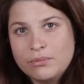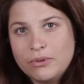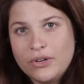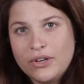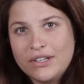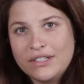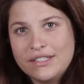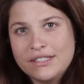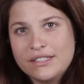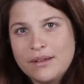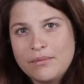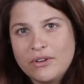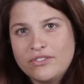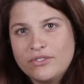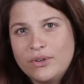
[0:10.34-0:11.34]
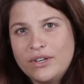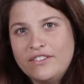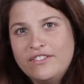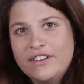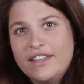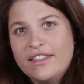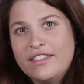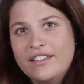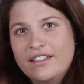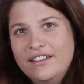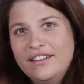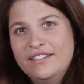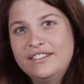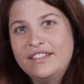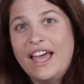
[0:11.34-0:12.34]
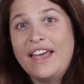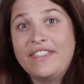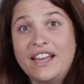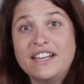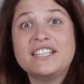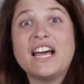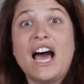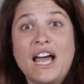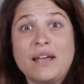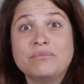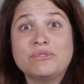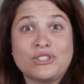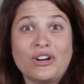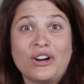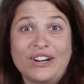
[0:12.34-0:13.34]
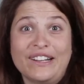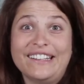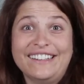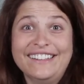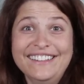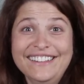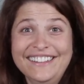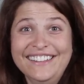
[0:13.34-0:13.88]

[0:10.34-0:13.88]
was born December 25th, and then time started.